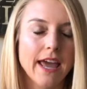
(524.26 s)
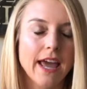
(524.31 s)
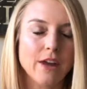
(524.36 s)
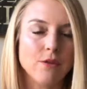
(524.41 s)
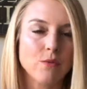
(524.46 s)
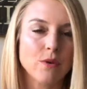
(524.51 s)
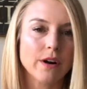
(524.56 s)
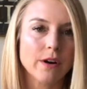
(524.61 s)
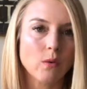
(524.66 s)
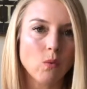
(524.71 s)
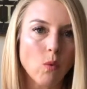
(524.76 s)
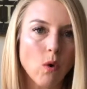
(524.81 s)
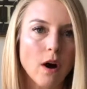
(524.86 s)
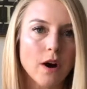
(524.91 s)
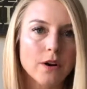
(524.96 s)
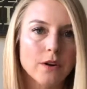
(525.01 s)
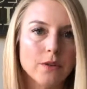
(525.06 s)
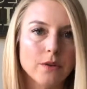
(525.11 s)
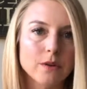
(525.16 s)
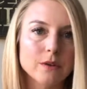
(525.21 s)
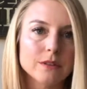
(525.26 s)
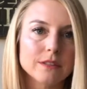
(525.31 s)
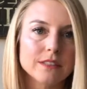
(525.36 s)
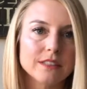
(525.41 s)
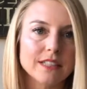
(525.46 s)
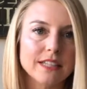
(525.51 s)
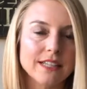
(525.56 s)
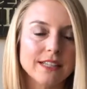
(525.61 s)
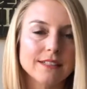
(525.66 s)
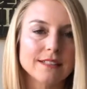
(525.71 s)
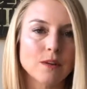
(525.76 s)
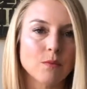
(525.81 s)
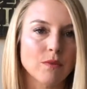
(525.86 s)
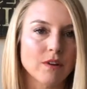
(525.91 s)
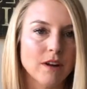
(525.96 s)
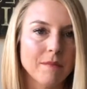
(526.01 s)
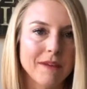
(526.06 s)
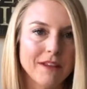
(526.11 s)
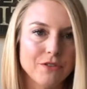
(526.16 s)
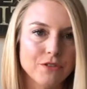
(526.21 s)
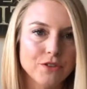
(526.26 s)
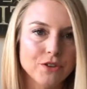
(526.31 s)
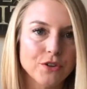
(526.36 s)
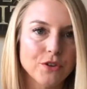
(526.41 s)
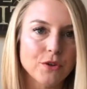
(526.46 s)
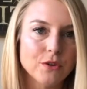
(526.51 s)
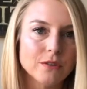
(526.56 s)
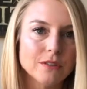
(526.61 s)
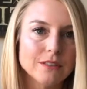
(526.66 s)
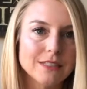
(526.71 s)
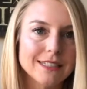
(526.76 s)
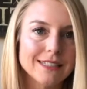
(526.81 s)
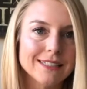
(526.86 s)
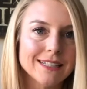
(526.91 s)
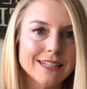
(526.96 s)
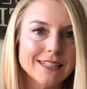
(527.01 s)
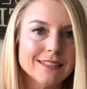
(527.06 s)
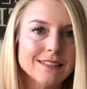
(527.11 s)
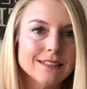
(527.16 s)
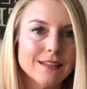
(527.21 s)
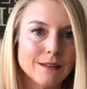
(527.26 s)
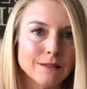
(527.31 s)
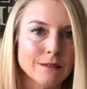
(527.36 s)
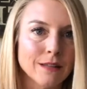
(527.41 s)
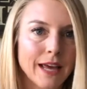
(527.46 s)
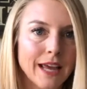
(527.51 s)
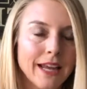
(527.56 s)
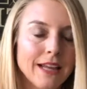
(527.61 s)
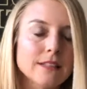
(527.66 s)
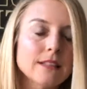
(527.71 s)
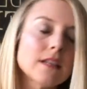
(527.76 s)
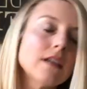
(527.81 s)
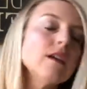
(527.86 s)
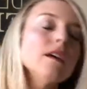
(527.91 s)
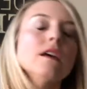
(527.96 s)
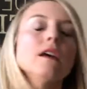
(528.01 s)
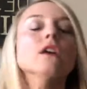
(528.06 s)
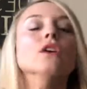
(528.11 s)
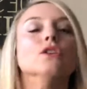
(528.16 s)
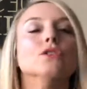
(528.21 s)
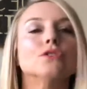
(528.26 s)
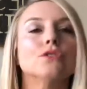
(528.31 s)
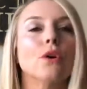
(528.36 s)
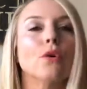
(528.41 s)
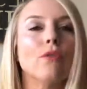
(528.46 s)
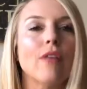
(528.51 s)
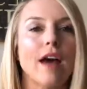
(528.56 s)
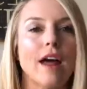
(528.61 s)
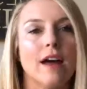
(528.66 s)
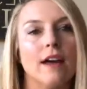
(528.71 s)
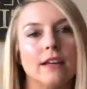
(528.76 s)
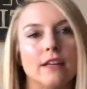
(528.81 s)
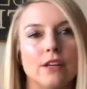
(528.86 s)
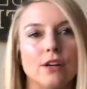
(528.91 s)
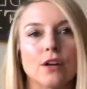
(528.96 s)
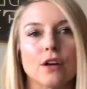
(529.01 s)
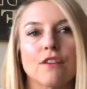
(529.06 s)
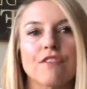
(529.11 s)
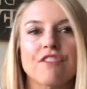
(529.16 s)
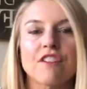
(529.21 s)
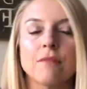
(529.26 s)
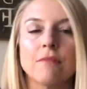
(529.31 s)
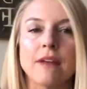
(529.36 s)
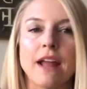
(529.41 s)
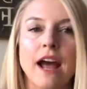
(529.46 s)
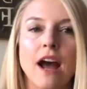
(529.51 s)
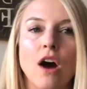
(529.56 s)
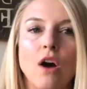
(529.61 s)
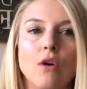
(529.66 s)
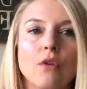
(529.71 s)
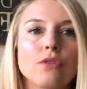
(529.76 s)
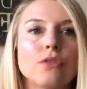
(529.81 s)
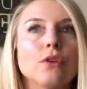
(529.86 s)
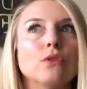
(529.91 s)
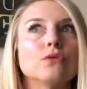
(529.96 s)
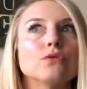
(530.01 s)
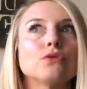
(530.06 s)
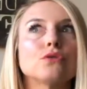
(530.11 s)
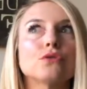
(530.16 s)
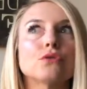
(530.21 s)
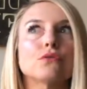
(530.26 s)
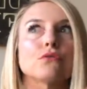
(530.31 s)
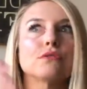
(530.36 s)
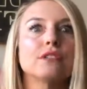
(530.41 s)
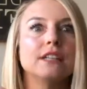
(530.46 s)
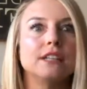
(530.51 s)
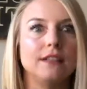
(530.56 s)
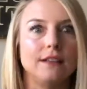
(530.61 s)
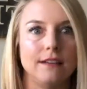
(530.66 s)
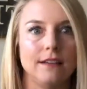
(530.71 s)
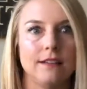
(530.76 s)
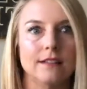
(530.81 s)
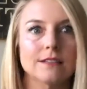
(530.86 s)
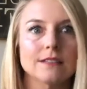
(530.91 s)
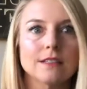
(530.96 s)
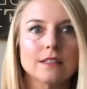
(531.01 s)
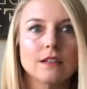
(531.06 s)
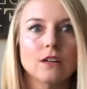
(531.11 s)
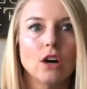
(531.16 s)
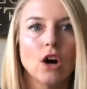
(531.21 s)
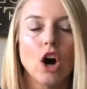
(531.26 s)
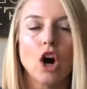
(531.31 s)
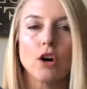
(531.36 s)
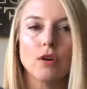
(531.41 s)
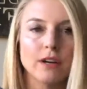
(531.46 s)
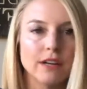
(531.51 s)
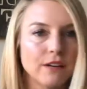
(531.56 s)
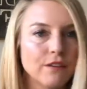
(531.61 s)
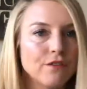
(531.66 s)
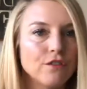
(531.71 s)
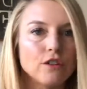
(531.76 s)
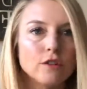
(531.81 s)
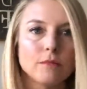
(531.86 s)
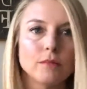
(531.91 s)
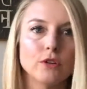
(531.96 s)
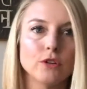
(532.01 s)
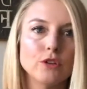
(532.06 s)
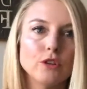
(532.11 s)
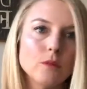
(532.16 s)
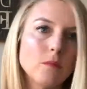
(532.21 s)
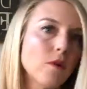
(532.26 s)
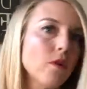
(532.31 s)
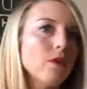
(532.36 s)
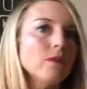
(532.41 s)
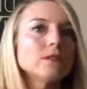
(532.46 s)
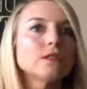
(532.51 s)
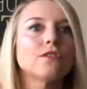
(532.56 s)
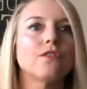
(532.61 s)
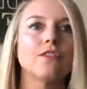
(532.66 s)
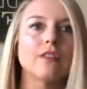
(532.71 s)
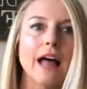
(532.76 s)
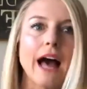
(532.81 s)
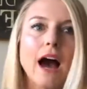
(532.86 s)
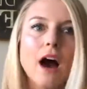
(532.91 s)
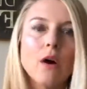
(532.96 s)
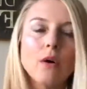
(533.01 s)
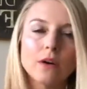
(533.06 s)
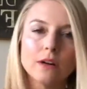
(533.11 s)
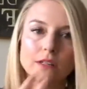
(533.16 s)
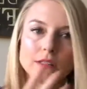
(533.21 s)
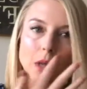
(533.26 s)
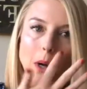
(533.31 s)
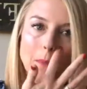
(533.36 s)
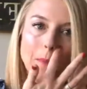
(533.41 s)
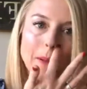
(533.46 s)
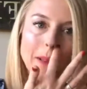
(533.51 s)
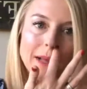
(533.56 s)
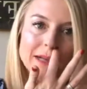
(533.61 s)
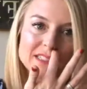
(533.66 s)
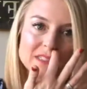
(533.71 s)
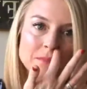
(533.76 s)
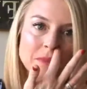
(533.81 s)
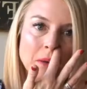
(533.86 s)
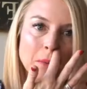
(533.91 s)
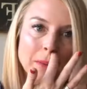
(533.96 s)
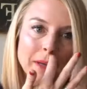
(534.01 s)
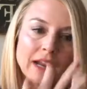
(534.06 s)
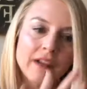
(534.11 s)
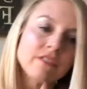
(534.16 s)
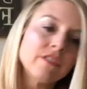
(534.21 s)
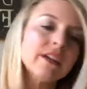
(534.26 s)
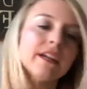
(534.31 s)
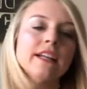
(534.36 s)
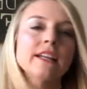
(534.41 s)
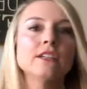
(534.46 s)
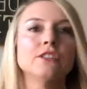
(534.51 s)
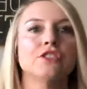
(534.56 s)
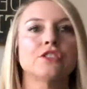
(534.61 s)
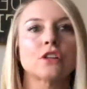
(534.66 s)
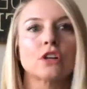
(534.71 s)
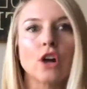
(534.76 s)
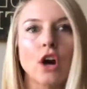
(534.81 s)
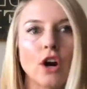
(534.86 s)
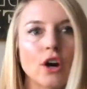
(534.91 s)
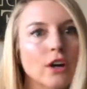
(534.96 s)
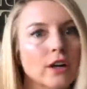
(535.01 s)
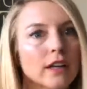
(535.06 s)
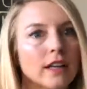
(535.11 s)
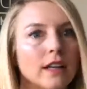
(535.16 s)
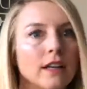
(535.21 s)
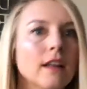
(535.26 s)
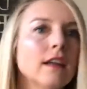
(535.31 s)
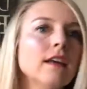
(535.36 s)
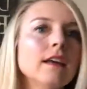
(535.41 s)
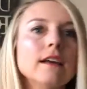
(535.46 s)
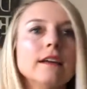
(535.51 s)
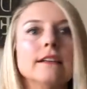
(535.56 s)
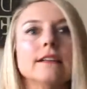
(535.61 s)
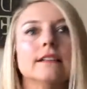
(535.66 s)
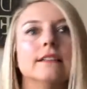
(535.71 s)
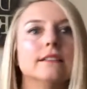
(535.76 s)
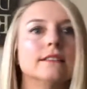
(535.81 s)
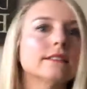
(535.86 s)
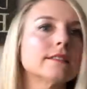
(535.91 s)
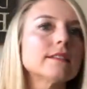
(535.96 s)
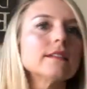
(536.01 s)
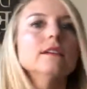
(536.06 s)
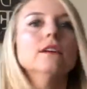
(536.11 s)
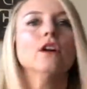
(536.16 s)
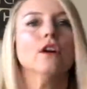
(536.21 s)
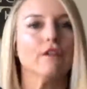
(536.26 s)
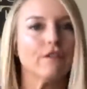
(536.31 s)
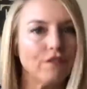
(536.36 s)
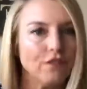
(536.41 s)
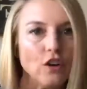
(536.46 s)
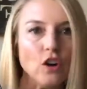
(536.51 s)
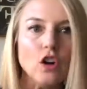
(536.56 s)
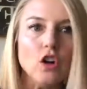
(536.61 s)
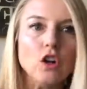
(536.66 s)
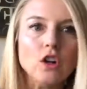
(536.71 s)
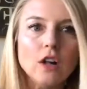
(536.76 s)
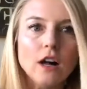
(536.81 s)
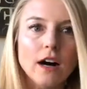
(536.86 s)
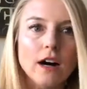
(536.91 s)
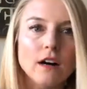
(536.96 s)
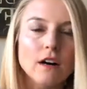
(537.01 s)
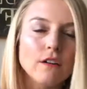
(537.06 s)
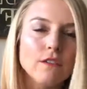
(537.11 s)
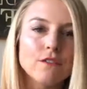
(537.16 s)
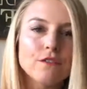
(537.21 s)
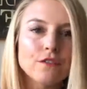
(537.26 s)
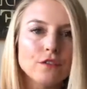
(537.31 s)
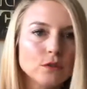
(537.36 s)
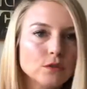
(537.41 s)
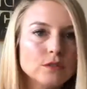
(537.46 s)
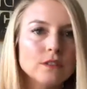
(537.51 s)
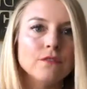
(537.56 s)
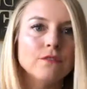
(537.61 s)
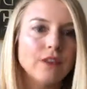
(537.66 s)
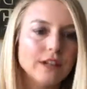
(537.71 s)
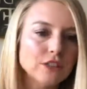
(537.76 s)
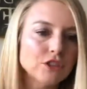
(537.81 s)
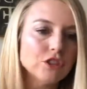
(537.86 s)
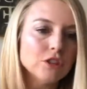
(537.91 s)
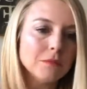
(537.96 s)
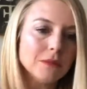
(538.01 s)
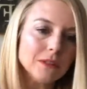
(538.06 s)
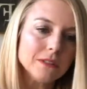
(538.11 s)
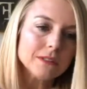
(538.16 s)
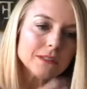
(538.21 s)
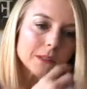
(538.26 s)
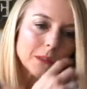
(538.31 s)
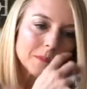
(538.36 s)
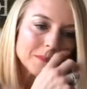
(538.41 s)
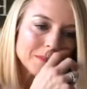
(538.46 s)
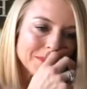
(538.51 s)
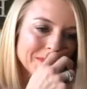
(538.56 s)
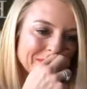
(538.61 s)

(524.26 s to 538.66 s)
And we're going to water those seeds, and we're going to make sure those seeds get sunlight so that a year from now, those trees are in full bloom, or those flowers are blossoming, whatever it is, your garden is full of fruits and vegetables.